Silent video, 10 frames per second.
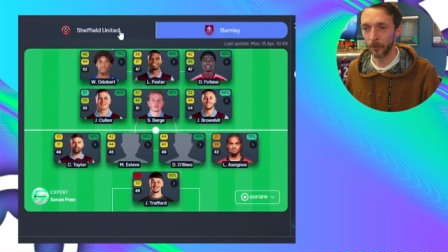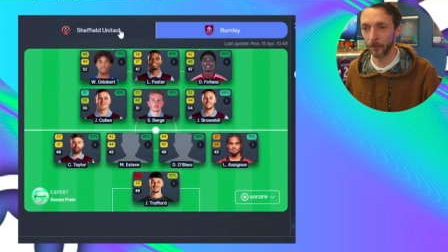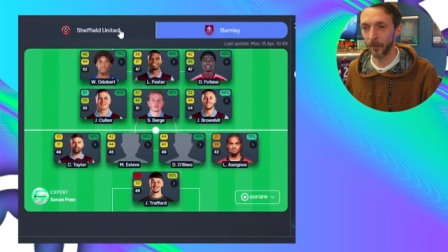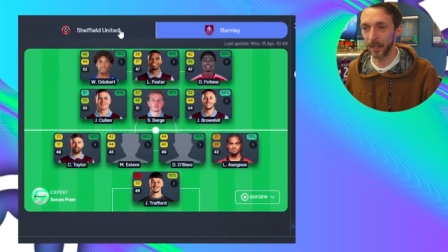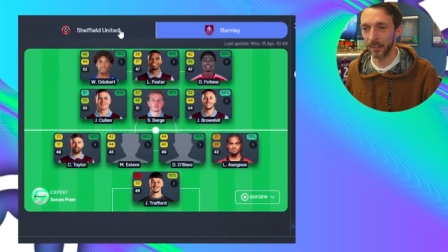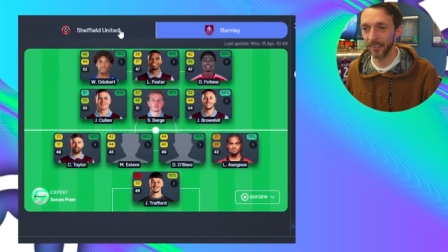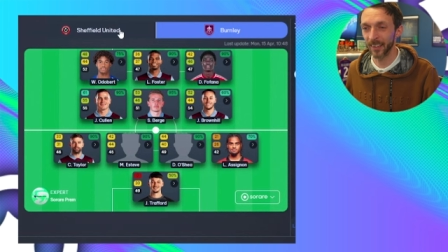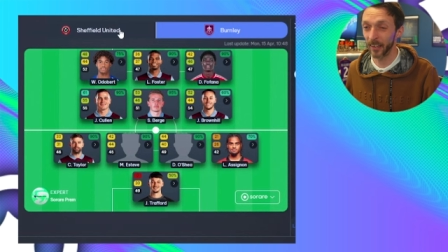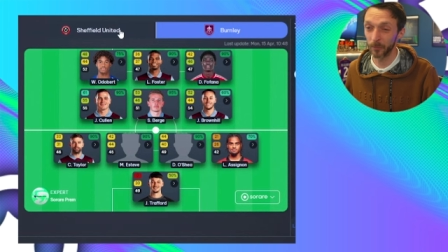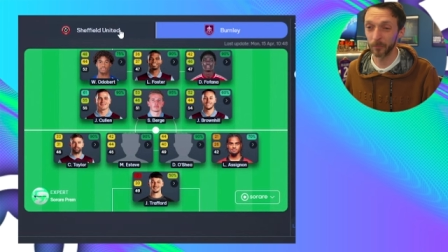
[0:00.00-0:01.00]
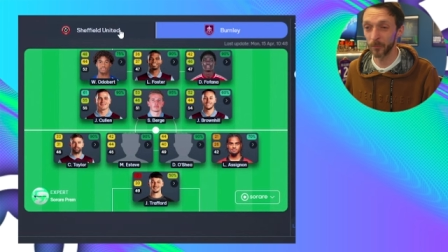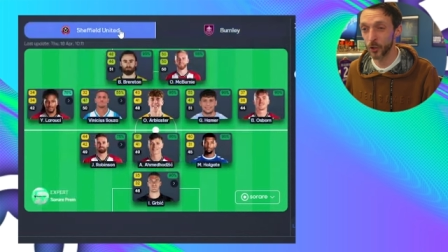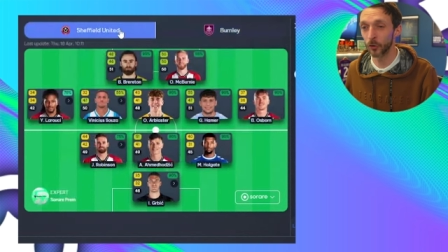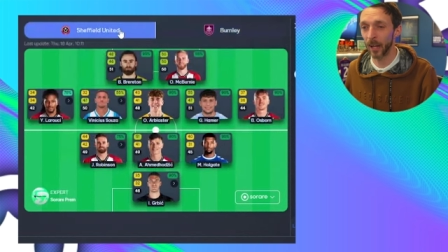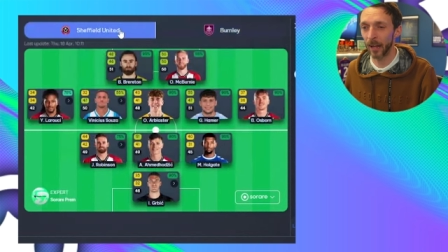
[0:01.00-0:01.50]
Fofana, these guys
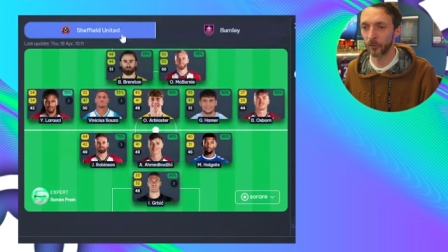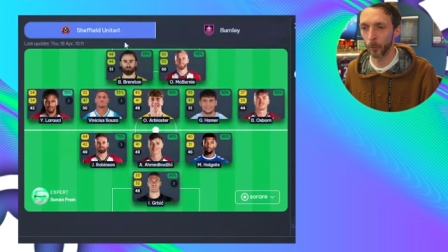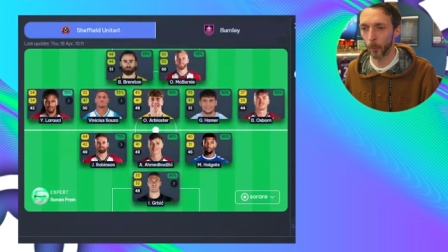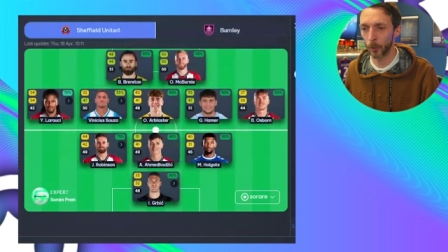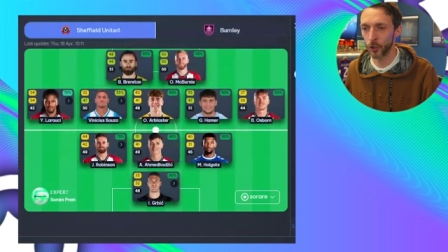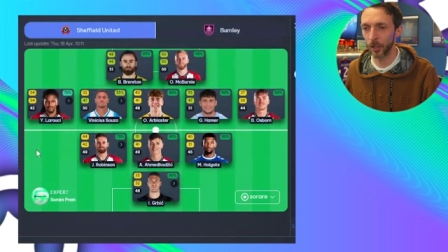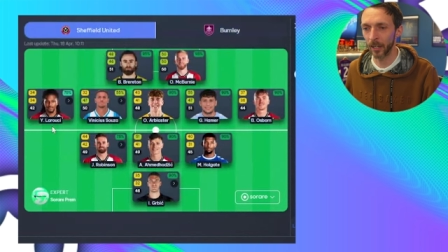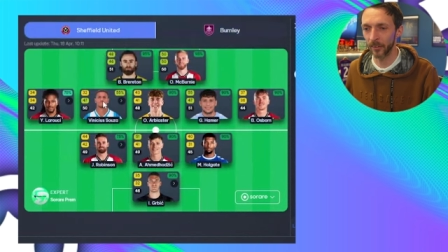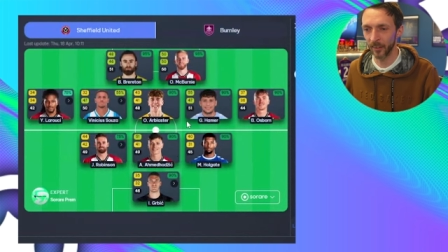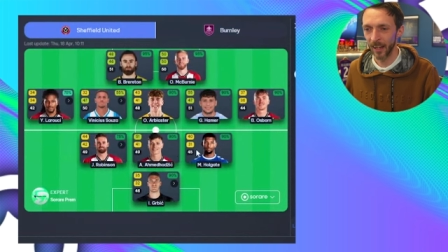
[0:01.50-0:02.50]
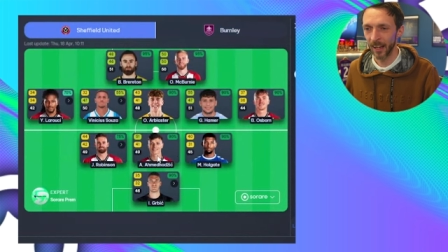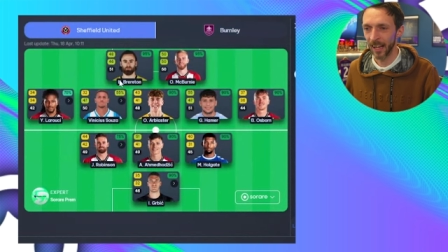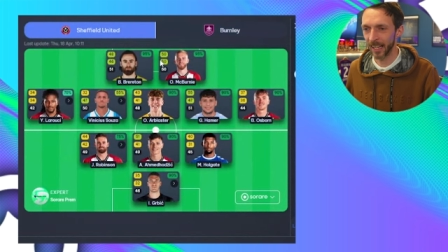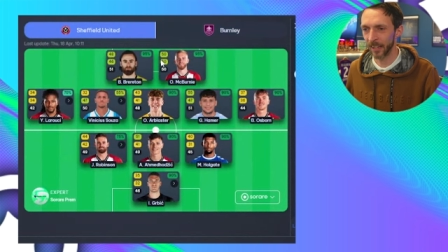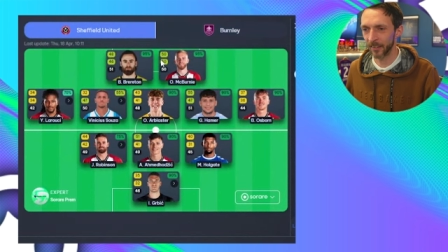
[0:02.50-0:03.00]
should have some opportunities
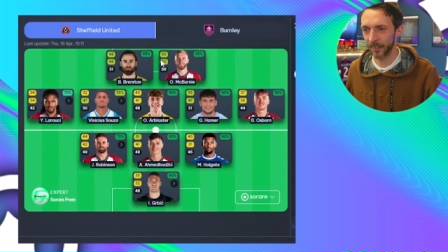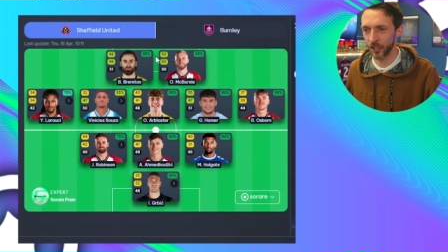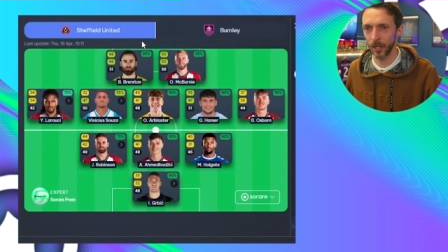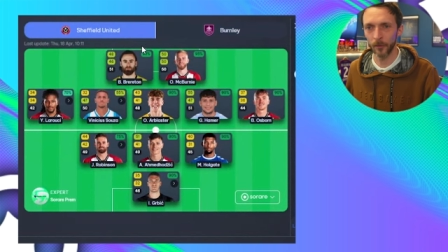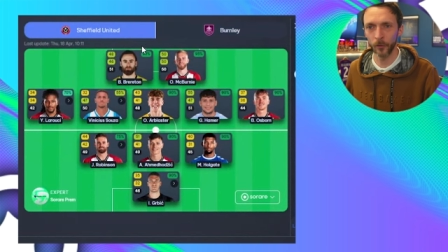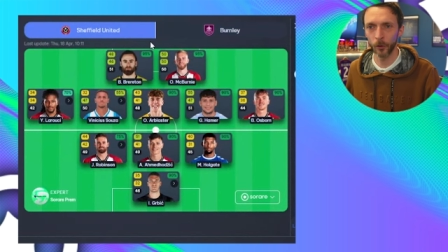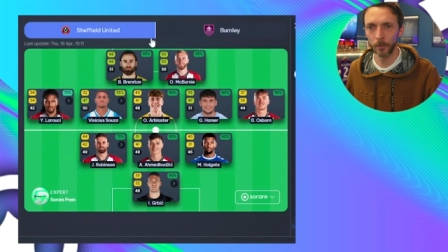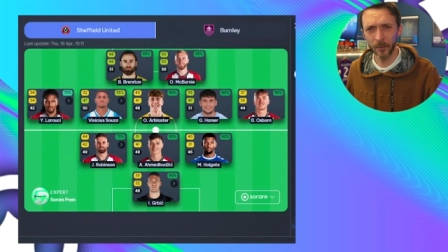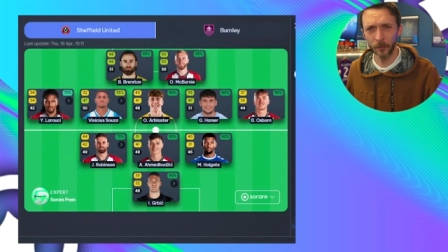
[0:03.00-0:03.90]
against this Sheffield